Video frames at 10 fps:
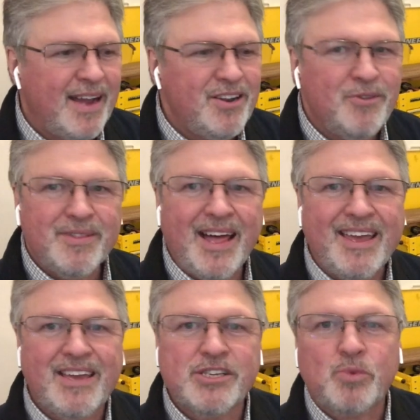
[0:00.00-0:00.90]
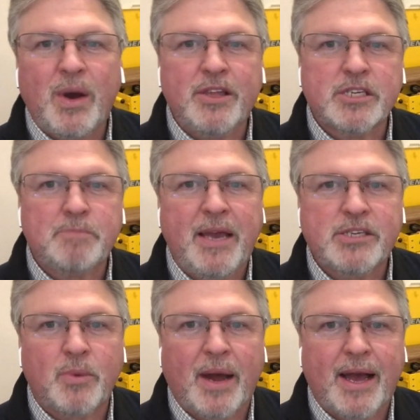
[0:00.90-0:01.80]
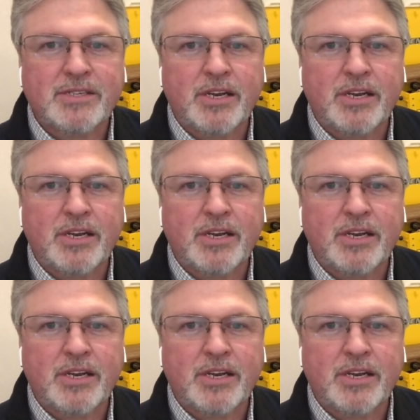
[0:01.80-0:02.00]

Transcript: I don't like it as well as paste wax.